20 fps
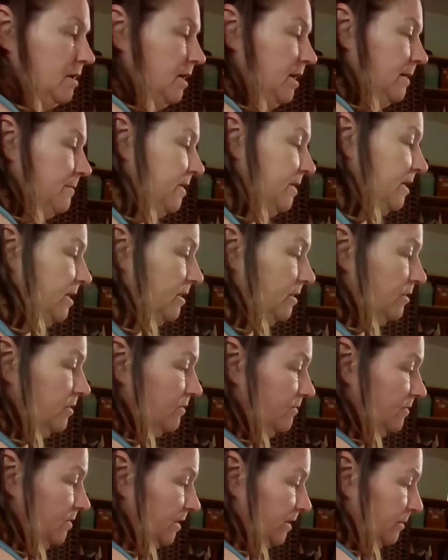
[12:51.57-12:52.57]
I'm not
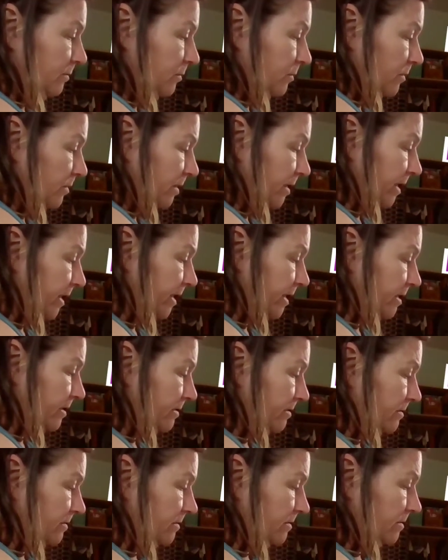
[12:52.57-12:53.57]
overly worried
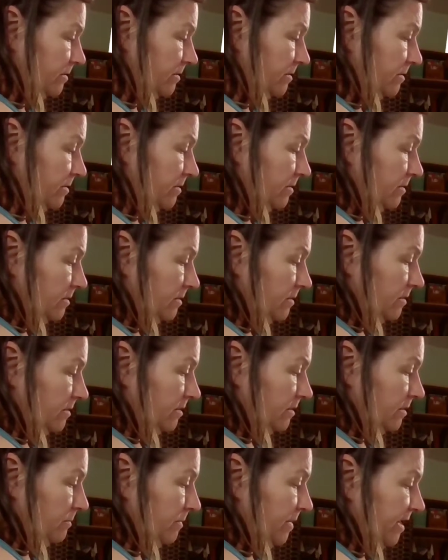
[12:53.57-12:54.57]

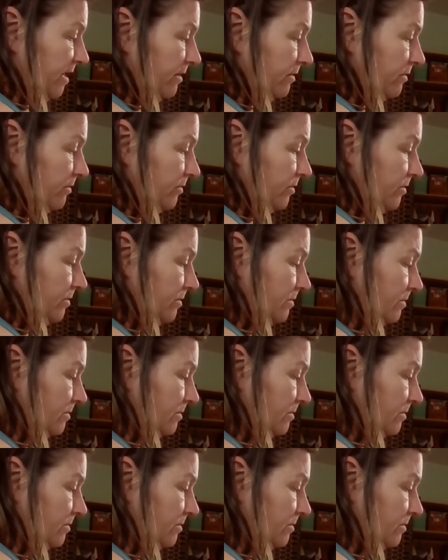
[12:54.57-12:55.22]
about